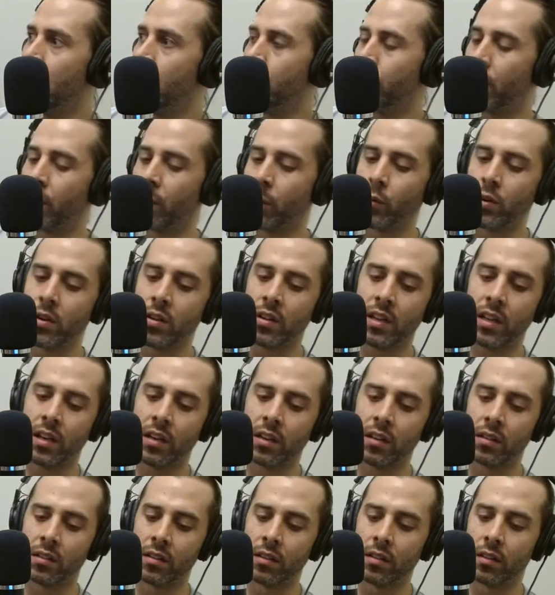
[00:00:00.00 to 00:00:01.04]
But when you get
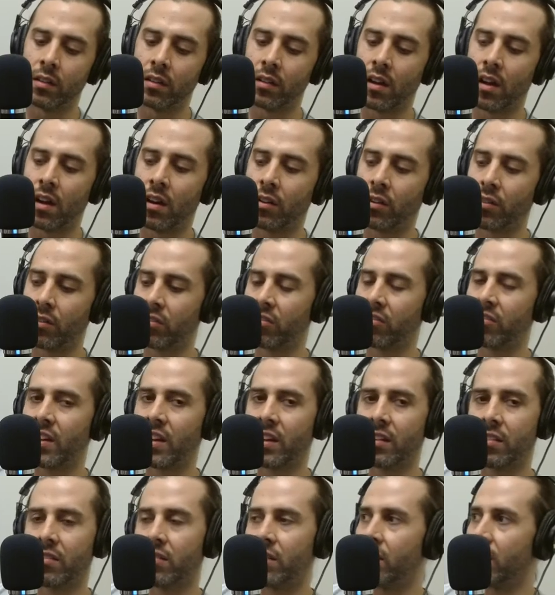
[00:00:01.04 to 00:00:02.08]
into little longer
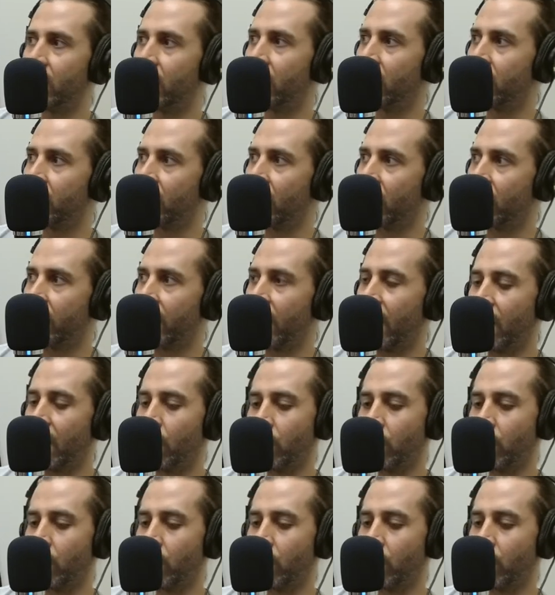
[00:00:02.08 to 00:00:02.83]
sets and things like that,